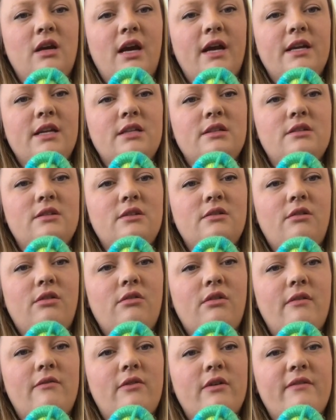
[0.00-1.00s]
I need 2,
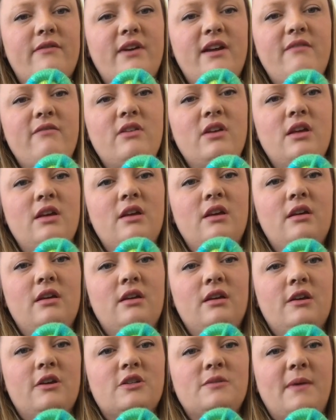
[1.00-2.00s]
3, 4, 5.
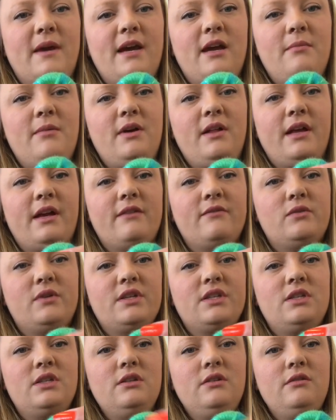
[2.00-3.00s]
Here's my eyeball, I have
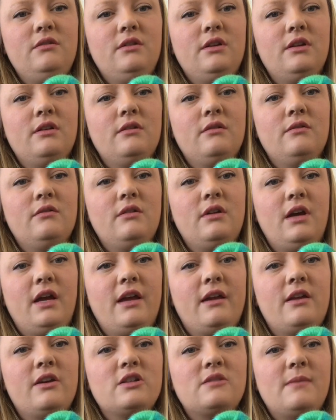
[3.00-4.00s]
1, 2.
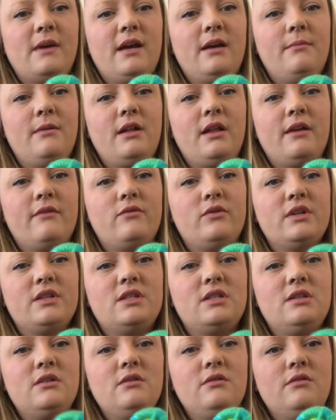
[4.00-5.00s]
Here's my eyeball, I have
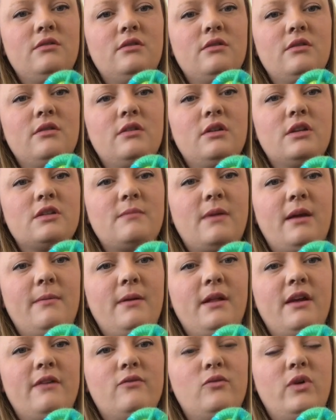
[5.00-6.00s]
1, 2. Here's my
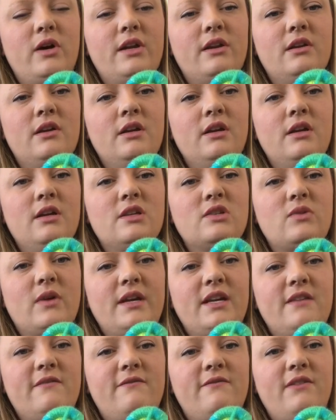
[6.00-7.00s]
eyeball, I have 1. So I
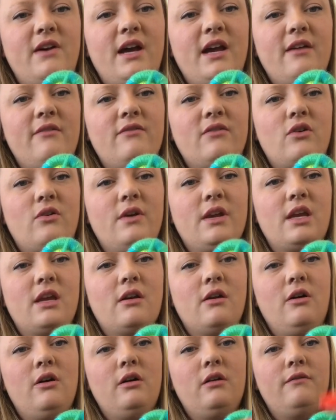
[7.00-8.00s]
need 5 going
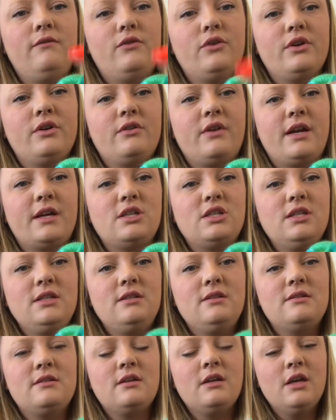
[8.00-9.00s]
in all 4
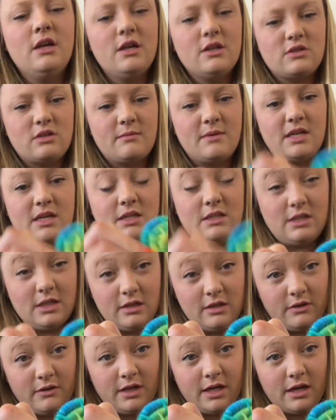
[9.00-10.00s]
directions. So I'm gonna
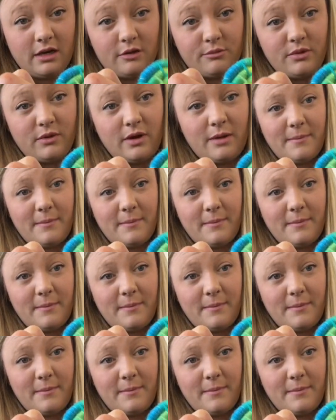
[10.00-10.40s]
continue it and I'll be